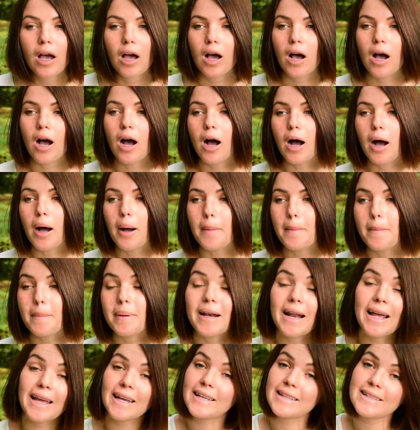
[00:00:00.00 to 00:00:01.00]
Um,
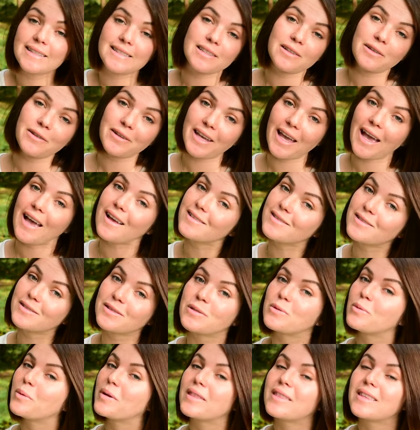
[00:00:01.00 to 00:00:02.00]
but I can still
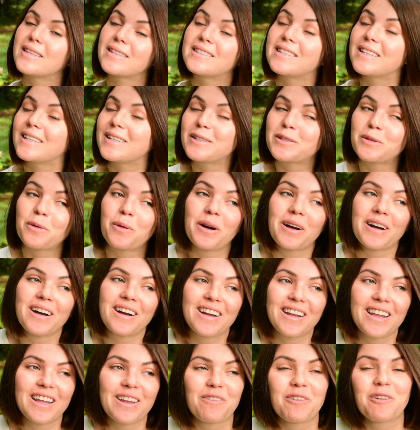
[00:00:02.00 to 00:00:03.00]
guess what the seeds were,
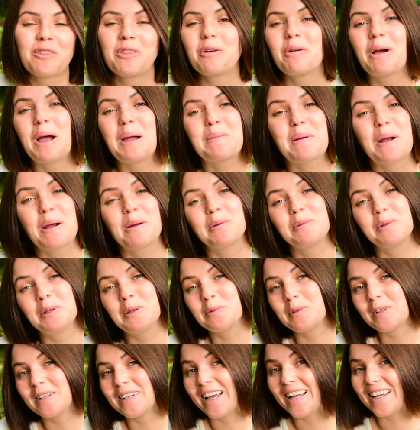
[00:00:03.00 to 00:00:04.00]
even though I probably
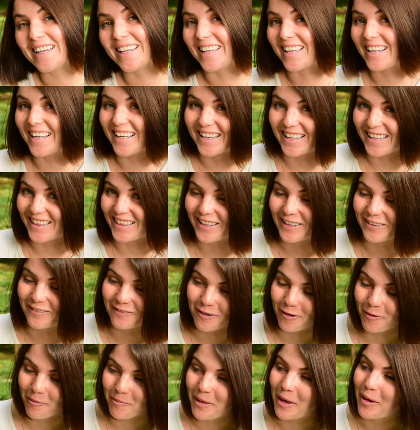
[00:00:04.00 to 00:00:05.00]
will not get anything
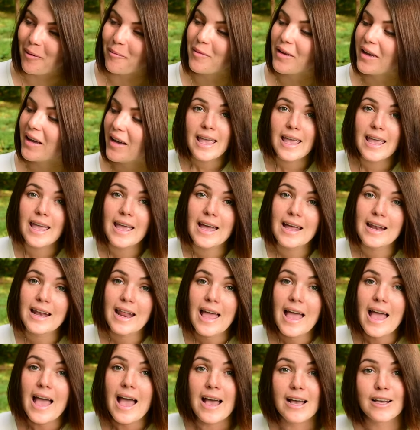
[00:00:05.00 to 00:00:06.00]
from them. And
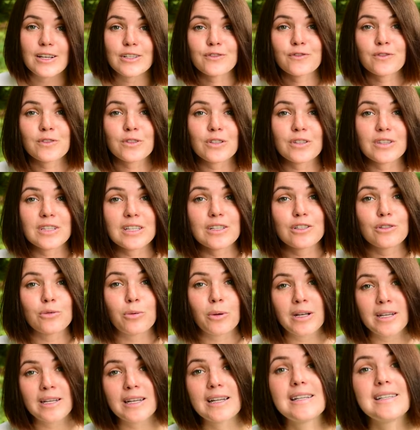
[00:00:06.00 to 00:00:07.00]
as for the
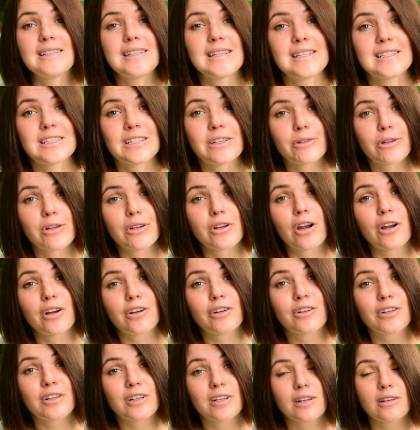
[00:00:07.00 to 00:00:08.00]
twenty nineteen Secret
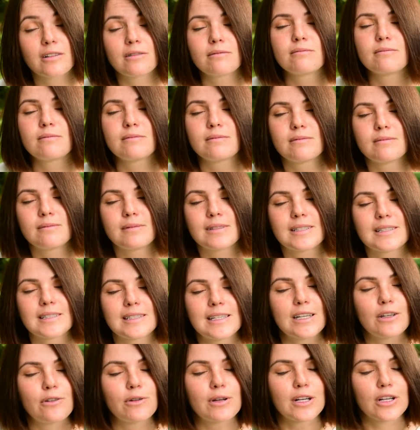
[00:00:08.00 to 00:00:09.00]
Gardener
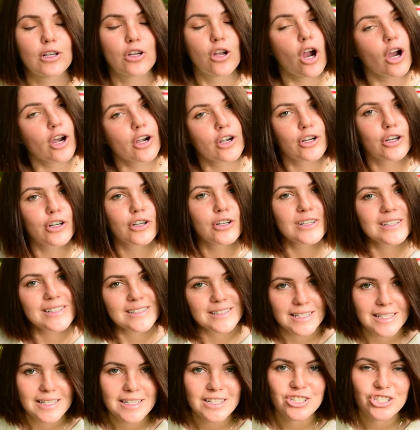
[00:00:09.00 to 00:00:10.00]
Secret Gardener
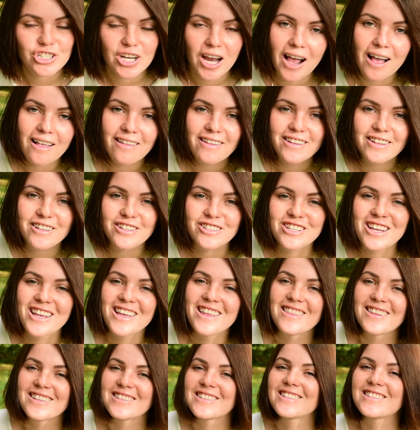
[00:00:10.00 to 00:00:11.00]
Seed Challenge,
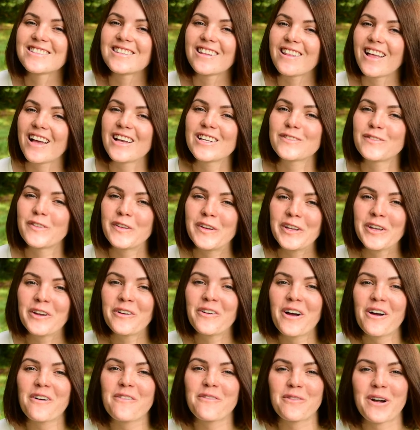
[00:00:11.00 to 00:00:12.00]
this is the last video
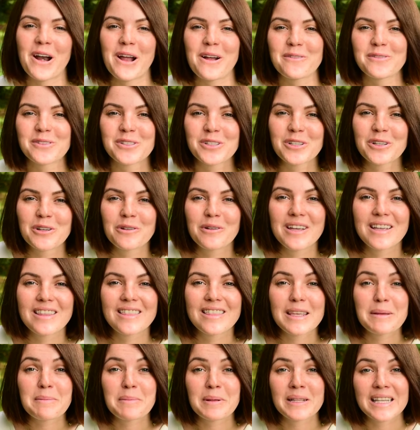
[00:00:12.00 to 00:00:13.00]
of round two in
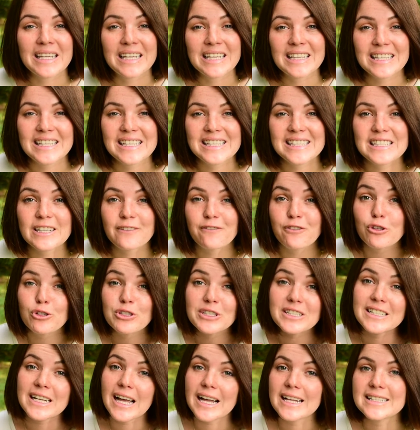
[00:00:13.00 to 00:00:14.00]
the playlist. If you
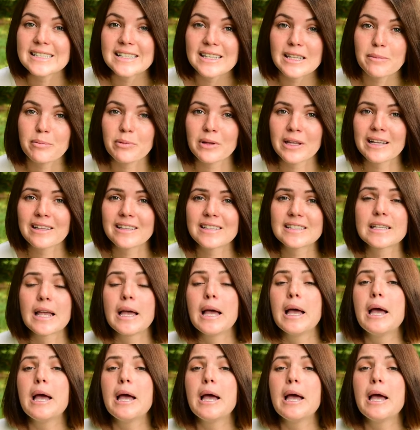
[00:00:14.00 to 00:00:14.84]
did not see the playlist,